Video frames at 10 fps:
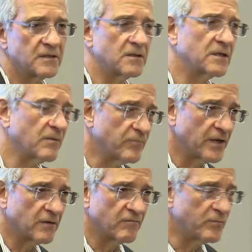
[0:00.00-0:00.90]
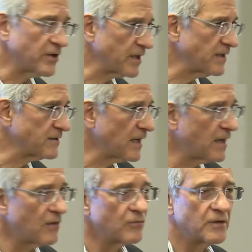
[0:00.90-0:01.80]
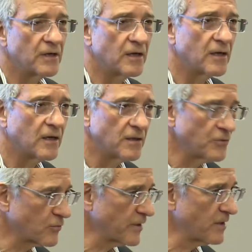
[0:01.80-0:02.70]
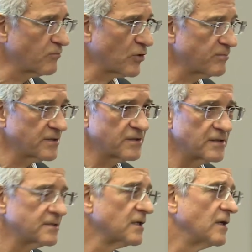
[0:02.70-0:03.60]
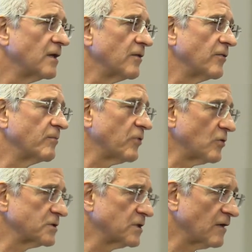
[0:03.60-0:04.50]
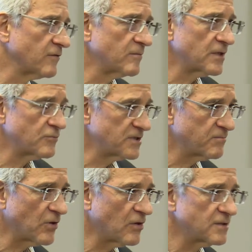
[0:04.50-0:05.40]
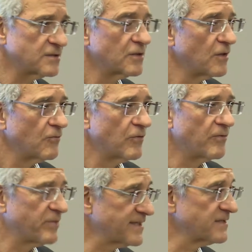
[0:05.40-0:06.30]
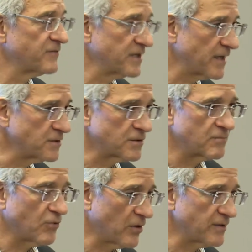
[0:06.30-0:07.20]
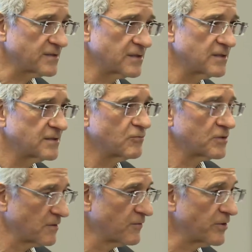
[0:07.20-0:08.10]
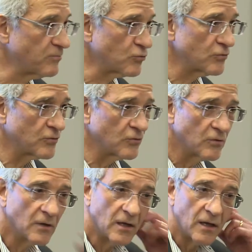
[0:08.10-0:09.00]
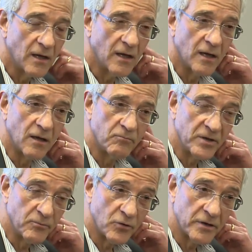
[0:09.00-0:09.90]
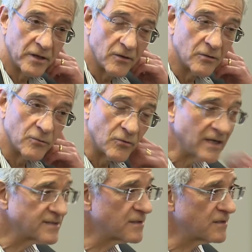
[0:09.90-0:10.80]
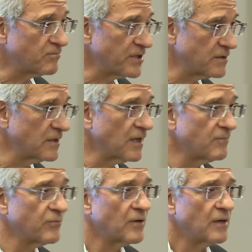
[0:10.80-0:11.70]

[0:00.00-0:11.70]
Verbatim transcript: a campaign of burning down uh, Ukrainian properties. The Polish government responds with pacification policies, which are very brutal. Uh, people are killed, arrested, beaten up.